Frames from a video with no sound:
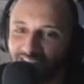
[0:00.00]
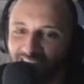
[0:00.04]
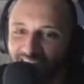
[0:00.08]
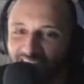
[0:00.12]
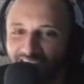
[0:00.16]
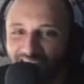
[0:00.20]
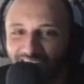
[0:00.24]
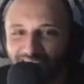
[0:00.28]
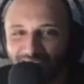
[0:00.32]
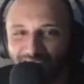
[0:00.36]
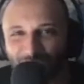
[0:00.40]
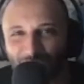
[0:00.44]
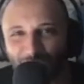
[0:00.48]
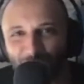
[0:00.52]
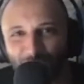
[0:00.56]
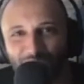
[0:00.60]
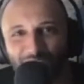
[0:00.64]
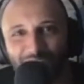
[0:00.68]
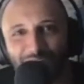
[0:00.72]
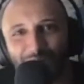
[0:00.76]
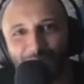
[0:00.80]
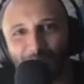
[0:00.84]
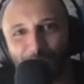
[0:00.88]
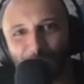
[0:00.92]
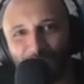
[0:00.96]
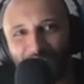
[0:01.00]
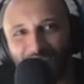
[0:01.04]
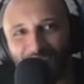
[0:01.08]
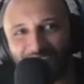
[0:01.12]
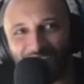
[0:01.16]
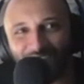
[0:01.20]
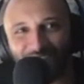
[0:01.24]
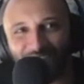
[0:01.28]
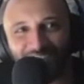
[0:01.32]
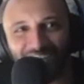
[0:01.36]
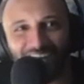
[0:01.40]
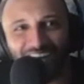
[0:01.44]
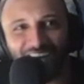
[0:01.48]
Yes, we are
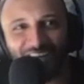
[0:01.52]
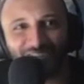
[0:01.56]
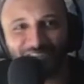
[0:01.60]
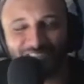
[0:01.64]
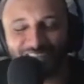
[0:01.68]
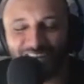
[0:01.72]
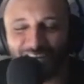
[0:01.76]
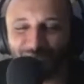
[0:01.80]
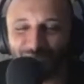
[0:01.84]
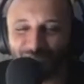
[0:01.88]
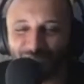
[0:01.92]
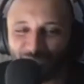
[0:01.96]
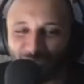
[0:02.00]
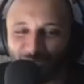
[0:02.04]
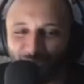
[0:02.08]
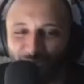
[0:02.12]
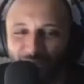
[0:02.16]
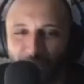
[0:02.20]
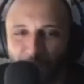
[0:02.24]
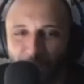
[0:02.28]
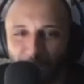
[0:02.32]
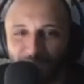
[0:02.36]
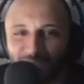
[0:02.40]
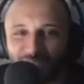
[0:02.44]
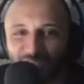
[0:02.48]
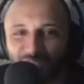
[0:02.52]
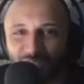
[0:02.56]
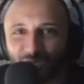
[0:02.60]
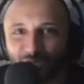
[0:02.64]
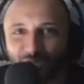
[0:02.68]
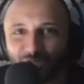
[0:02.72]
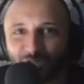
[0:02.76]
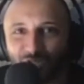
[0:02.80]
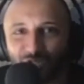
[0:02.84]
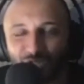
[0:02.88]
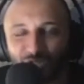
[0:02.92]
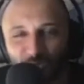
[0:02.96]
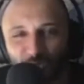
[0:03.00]
back on the Halftime Show,
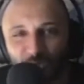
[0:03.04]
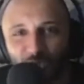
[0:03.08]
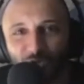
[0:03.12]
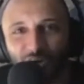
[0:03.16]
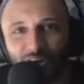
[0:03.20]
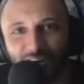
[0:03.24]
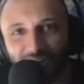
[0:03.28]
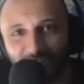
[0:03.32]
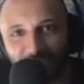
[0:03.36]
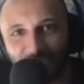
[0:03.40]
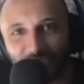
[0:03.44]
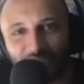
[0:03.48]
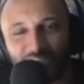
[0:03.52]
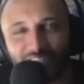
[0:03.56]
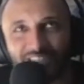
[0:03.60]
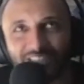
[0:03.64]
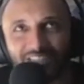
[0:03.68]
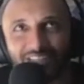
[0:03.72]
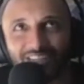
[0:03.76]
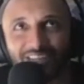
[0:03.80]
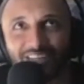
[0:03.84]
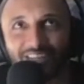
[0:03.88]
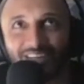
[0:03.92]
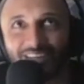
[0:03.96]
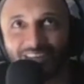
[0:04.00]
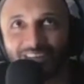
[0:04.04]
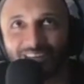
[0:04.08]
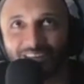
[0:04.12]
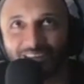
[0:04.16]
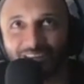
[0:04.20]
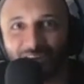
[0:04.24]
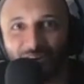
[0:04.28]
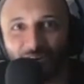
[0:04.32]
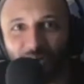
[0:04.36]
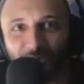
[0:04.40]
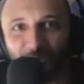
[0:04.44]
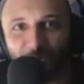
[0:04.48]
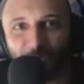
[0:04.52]
episode 200
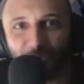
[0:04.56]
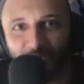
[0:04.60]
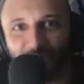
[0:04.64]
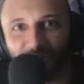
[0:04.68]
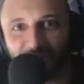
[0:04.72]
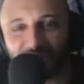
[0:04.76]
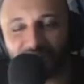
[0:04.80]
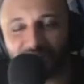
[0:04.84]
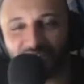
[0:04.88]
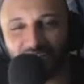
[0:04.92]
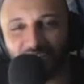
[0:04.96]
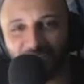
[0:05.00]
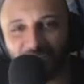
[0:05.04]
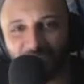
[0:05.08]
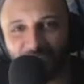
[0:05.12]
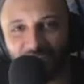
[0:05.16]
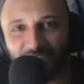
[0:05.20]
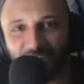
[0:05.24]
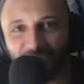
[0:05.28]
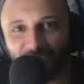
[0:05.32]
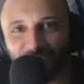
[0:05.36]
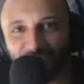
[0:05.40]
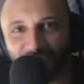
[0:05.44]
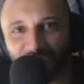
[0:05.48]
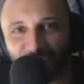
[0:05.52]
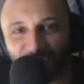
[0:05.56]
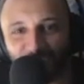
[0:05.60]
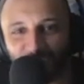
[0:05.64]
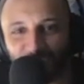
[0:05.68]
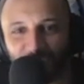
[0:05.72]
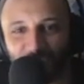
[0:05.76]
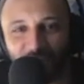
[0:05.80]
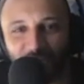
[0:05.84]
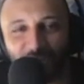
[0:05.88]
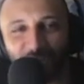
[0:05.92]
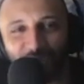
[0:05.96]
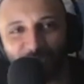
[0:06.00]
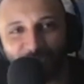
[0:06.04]
on Pulse 95 Radio.
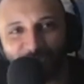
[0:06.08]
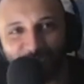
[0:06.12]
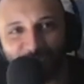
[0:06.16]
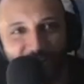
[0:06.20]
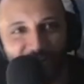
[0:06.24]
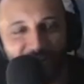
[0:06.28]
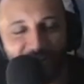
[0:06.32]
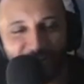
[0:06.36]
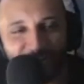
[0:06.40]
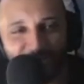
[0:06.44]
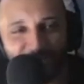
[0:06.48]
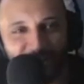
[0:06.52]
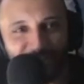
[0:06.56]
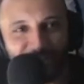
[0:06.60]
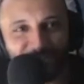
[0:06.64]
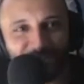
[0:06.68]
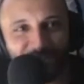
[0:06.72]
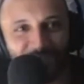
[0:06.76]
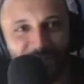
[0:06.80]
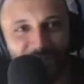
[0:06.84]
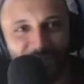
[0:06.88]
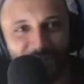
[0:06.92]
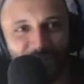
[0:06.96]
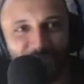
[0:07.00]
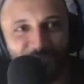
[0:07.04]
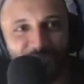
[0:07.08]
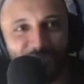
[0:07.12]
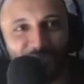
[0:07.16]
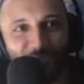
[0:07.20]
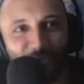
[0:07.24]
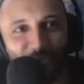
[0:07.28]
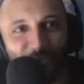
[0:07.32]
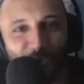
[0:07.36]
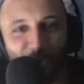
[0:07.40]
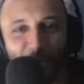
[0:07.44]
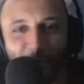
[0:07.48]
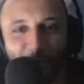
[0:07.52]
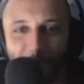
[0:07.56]
Thank you very much
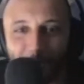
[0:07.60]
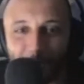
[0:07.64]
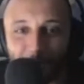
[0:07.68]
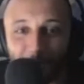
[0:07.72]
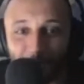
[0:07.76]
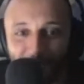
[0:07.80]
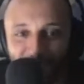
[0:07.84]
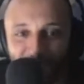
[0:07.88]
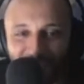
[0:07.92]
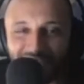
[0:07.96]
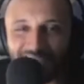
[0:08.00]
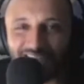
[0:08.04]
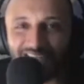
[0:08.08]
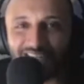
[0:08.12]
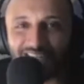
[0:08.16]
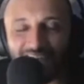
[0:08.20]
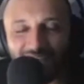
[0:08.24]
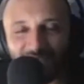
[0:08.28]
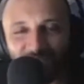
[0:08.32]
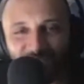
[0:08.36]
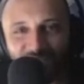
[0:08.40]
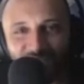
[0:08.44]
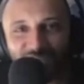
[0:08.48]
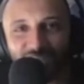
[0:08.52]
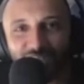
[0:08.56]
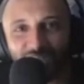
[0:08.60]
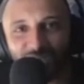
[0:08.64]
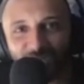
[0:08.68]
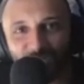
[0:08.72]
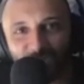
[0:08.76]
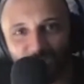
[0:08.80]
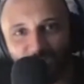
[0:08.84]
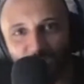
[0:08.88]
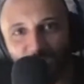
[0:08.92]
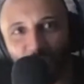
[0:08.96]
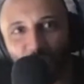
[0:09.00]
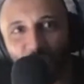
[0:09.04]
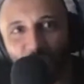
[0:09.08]
for making this
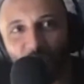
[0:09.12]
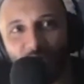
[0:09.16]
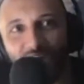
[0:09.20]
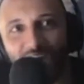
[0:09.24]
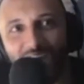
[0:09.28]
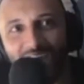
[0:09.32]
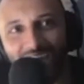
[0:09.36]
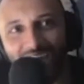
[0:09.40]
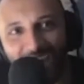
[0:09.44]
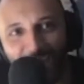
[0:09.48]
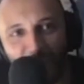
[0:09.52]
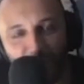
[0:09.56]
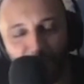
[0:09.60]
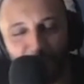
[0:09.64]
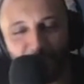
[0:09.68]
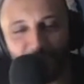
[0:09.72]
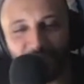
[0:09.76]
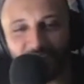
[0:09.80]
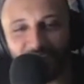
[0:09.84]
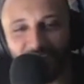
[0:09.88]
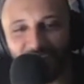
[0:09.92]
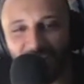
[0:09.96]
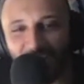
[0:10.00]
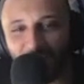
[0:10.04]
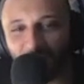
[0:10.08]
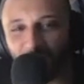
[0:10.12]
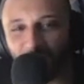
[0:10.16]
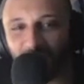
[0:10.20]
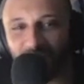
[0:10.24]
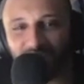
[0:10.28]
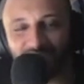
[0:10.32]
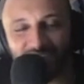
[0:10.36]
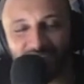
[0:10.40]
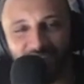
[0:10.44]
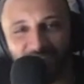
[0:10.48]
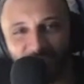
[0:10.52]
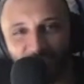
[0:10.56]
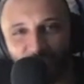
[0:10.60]
show happen. And that
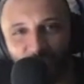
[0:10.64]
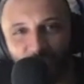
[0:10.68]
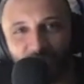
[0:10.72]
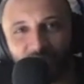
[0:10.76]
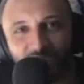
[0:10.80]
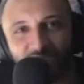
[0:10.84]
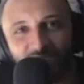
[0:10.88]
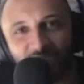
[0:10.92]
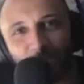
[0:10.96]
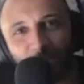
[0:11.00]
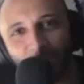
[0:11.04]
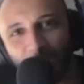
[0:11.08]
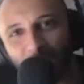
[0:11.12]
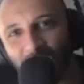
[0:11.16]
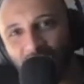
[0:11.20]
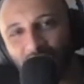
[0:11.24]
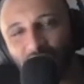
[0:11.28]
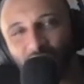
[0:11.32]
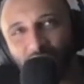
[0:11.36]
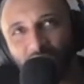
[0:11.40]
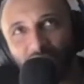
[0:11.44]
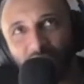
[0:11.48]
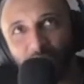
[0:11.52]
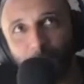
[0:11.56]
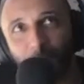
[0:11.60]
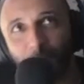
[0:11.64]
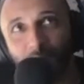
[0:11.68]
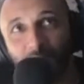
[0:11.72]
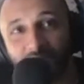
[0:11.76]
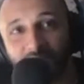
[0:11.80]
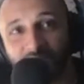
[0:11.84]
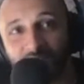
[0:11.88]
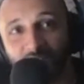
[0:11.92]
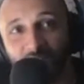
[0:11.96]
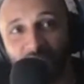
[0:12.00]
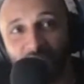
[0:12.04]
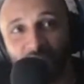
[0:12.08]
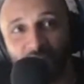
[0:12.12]
means everyone who's in the background, the
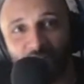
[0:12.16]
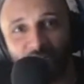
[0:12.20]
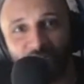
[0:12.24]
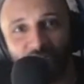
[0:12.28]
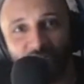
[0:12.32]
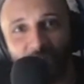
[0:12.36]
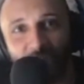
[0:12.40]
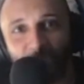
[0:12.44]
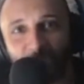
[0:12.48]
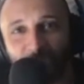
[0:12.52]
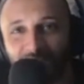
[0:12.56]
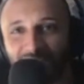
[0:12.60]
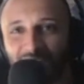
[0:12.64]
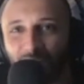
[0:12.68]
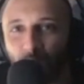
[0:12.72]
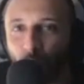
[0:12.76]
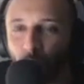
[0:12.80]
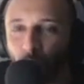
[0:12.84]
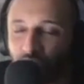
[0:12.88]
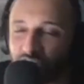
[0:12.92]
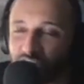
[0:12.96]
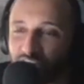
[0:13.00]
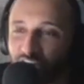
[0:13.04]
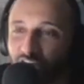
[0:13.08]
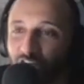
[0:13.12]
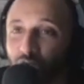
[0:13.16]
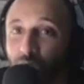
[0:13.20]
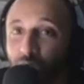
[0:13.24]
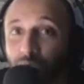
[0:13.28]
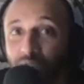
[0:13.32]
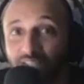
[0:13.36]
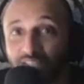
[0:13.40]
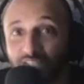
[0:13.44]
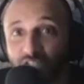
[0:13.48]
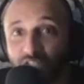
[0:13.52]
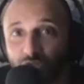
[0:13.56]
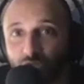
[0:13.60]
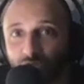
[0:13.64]
Pulse 95 family. I wish I could
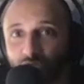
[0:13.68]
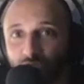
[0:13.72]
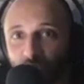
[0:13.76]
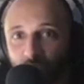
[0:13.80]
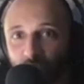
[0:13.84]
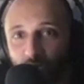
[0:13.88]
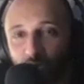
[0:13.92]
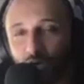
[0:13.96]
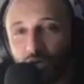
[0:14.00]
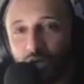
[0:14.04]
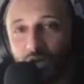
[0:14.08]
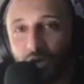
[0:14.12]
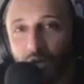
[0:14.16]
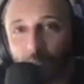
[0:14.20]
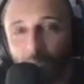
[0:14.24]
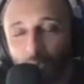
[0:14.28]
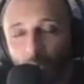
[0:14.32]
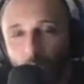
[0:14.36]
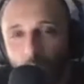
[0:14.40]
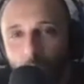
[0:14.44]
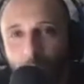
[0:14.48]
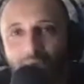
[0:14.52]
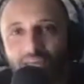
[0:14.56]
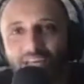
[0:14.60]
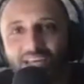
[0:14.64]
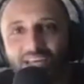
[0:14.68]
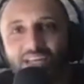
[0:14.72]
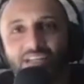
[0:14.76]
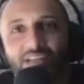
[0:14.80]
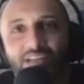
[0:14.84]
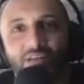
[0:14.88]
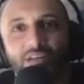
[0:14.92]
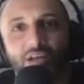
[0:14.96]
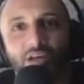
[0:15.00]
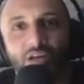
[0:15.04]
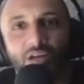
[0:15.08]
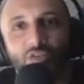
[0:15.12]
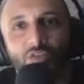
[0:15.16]
be in the studio, but we're
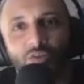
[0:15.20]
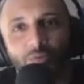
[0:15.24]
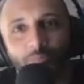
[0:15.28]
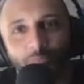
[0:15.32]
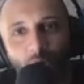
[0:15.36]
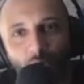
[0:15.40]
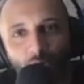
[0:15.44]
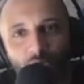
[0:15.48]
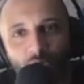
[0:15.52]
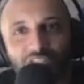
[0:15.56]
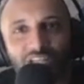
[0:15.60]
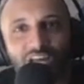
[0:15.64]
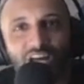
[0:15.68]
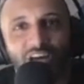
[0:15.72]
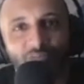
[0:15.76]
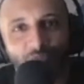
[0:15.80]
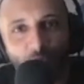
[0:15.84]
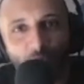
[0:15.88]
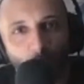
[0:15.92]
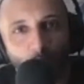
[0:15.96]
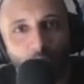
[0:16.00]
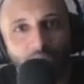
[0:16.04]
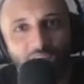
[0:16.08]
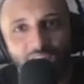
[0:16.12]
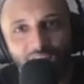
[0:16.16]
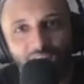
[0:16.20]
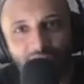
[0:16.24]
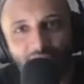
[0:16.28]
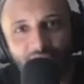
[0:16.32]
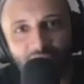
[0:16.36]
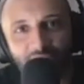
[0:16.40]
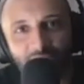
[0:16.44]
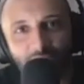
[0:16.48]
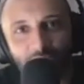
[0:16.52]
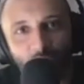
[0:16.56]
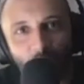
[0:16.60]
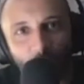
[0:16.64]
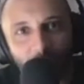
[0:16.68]
making the most out of what we have
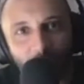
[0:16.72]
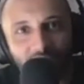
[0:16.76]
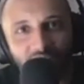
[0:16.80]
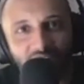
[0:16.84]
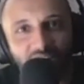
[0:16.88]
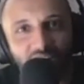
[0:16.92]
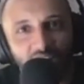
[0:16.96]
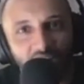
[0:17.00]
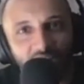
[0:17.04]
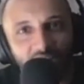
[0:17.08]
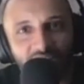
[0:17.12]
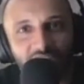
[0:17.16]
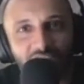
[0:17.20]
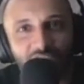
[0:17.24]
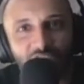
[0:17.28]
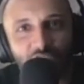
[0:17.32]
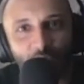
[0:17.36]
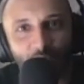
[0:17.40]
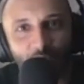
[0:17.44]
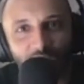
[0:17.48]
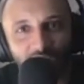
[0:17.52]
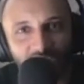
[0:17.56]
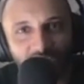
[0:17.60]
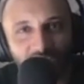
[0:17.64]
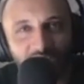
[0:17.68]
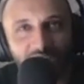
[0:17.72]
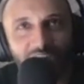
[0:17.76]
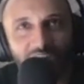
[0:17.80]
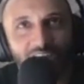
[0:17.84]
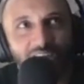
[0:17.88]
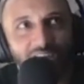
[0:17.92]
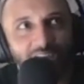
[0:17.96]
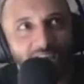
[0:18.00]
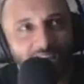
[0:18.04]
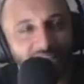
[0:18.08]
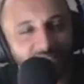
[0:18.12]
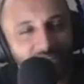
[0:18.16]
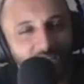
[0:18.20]
at the moment, the current situation.
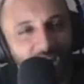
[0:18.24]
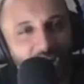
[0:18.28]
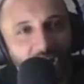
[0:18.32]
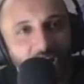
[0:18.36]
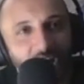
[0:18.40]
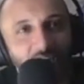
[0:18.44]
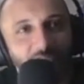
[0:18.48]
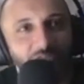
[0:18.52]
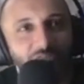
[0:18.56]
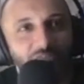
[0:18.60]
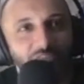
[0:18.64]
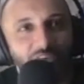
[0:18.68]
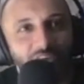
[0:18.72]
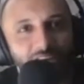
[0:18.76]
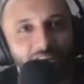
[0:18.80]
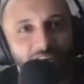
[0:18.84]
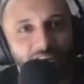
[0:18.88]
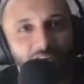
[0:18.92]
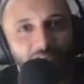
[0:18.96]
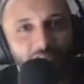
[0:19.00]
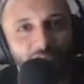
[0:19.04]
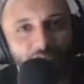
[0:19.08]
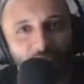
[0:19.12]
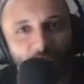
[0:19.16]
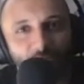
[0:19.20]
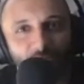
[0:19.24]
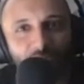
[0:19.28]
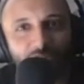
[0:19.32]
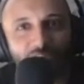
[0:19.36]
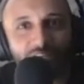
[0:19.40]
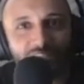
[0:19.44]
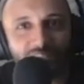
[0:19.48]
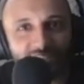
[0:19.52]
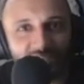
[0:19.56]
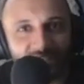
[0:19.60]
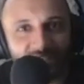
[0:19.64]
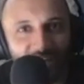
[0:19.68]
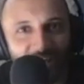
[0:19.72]
It's half full
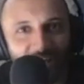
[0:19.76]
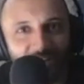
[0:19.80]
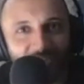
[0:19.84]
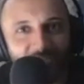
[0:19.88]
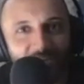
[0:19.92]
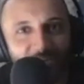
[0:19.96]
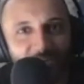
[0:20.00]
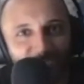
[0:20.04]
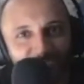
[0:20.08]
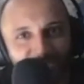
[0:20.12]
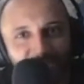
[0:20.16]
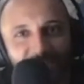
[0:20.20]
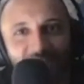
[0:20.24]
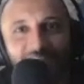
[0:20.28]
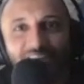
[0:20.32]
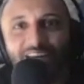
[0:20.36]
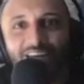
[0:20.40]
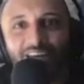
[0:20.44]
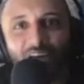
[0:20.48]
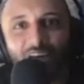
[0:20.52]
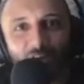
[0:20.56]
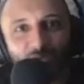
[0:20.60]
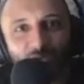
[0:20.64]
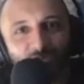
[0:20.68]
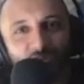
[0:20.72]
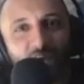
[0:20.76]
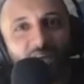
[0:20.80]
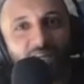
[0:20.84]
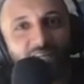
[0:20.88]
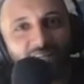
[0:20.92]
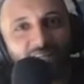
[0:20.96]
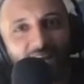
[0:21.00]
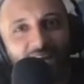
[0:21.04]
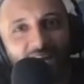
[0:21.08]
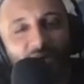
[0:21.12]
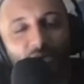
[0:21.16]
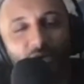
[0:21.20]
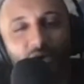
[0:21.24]
versus half empty. And
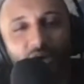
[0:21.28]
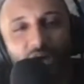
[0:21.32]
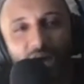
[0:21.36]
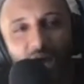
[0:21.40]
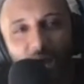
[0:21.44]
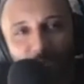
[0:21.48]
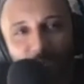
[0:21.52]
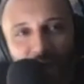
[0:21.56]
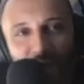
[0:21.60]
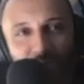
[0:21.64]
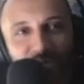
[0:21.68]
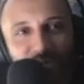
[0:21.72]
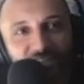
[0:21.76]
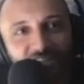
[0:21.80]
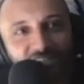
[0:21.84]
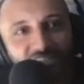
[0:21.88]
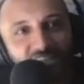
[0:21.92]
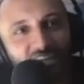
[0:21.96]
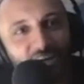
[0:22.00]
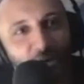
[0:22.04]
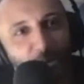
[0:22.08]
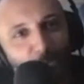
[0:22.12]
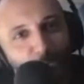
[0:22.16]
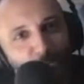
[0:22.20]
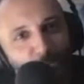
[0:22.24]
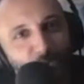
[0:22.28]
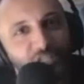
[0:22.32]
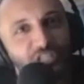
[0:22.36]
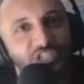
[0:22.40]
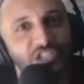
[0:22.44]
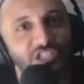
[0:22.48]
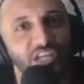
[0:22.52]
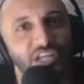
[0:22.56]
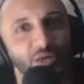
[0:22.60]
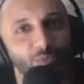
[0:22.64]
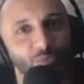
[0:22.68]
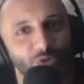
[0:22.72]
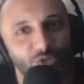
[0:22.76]
right now, I'm having to
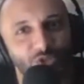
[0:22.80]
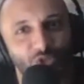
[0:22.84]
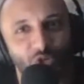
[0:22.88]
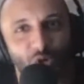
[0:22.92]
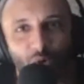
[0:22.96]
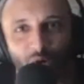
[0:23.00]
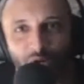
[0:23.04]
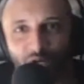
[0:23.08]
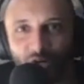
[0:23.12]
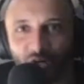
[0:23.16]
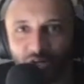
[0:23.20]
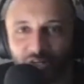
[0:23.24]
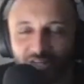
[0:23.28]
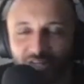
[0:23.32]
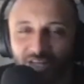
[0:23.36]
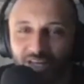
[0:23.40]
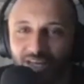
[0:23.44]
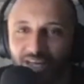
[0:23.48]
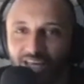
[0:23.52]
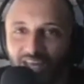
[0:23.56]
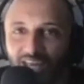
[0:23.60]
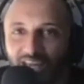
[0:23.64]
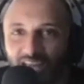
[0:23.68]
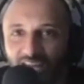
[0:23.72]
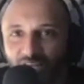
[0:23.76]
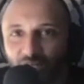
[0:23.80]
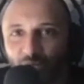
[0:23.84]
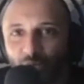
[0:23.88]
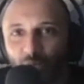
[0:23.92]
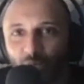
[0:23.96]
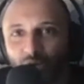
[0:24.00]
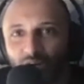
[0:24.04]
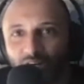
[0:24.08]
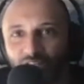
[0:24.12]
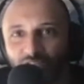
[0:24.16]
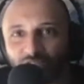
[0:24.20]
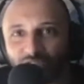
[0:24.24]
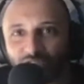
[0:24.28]
appreciate what's going on in the
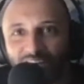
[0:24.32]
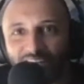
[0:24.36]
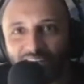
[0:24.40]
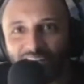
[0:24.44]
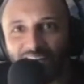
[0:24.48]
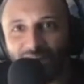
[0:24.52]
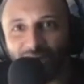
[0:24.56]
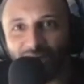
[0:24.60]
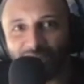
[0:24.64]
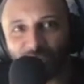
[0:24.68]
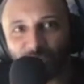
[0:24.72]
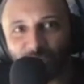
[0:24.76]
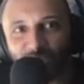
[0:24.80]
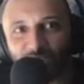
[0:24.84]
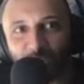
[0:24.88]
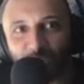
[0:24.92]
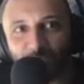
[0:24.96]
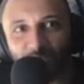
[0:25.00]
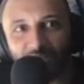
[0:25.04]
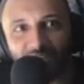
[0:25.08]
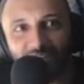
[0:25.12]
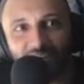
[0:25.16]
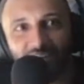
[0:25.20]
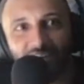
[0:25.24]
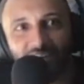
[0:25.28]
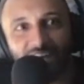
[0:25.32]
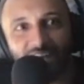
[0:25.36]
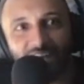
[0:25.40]
world right now as we speak.